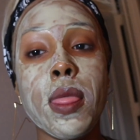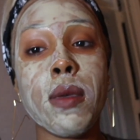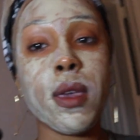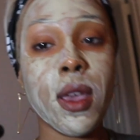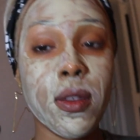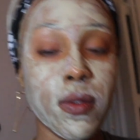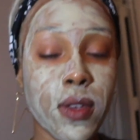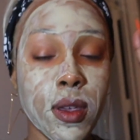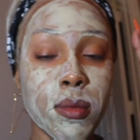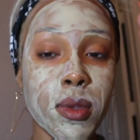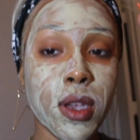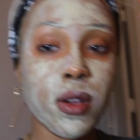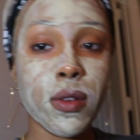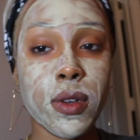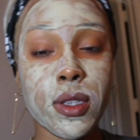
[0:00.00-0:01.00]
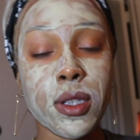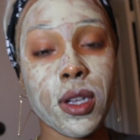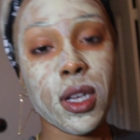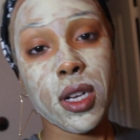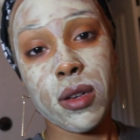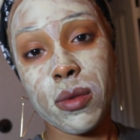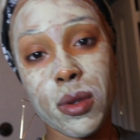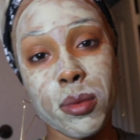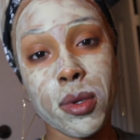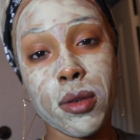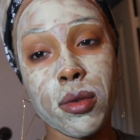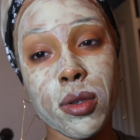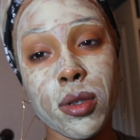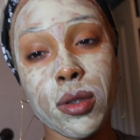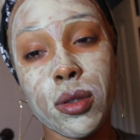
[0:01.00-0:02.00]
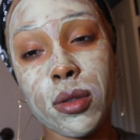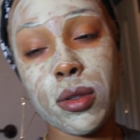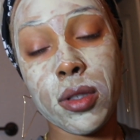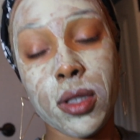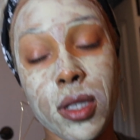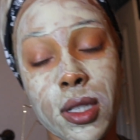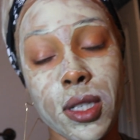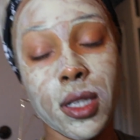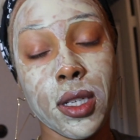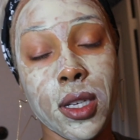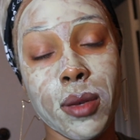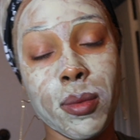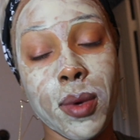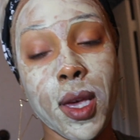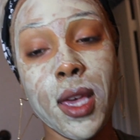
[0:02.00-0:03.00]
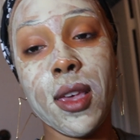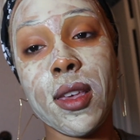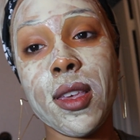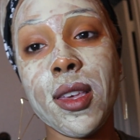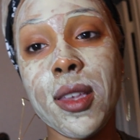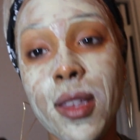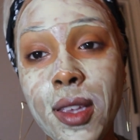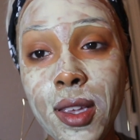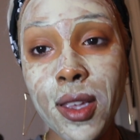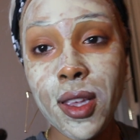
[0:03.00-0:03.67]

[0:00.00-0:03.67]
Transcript: we have family over, so I don't want to be rude, so I need to get back.